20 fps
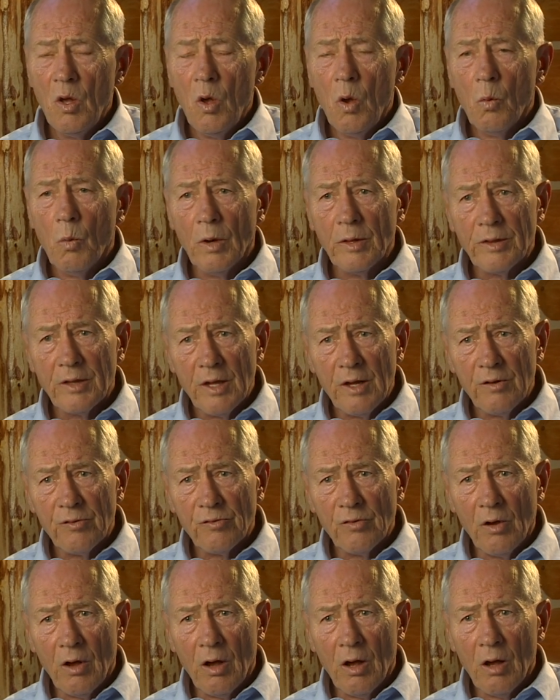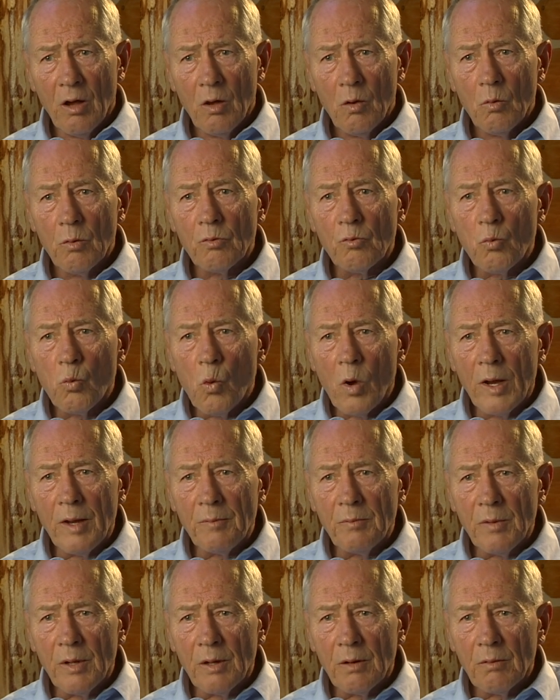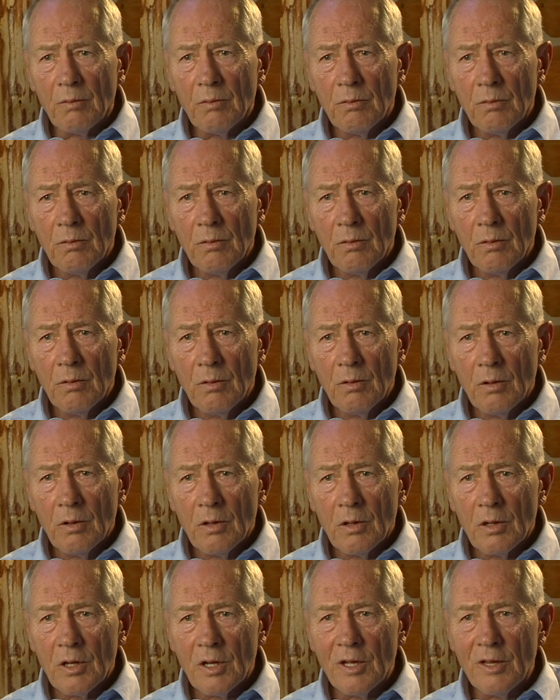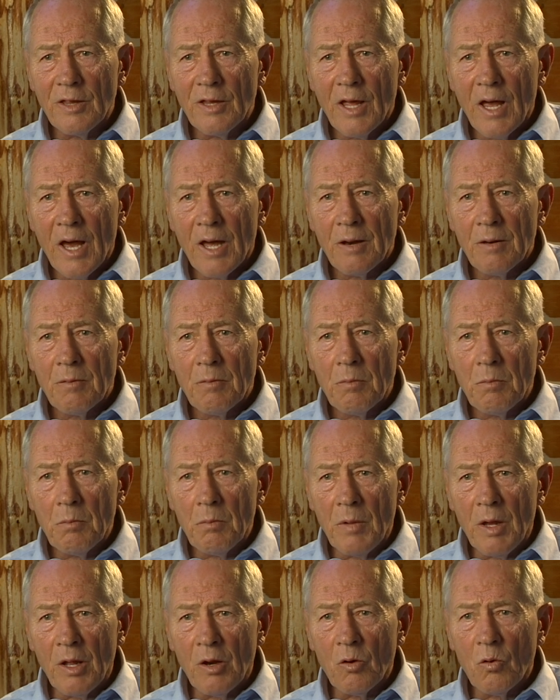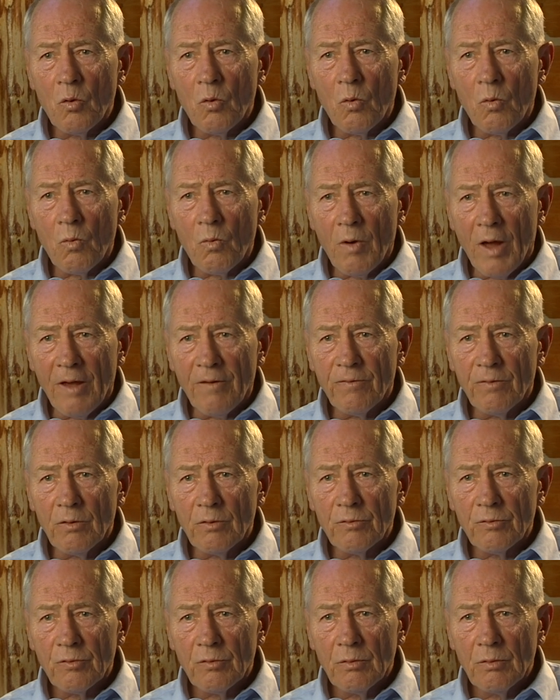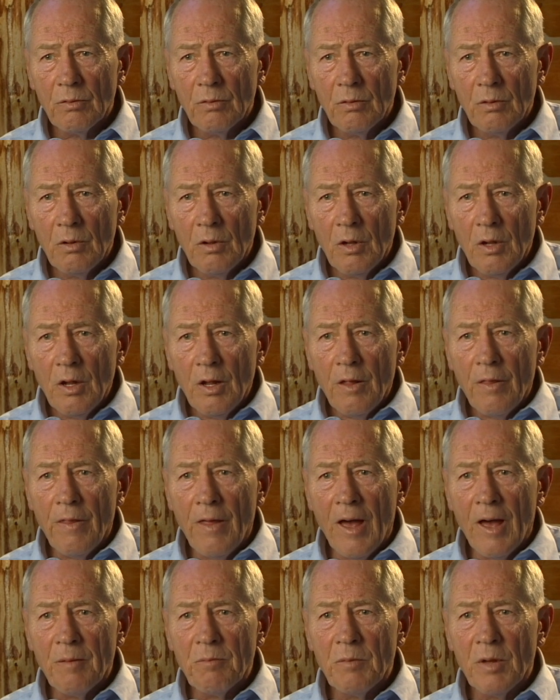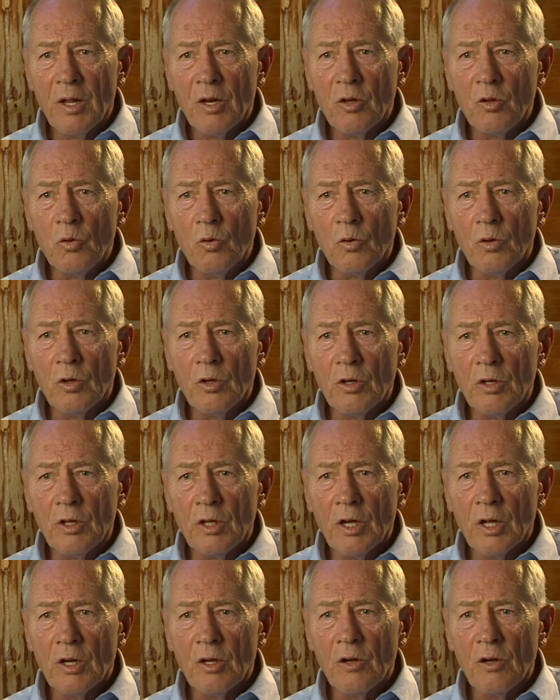what they saw was white men. And that meant rifles. That meant you could get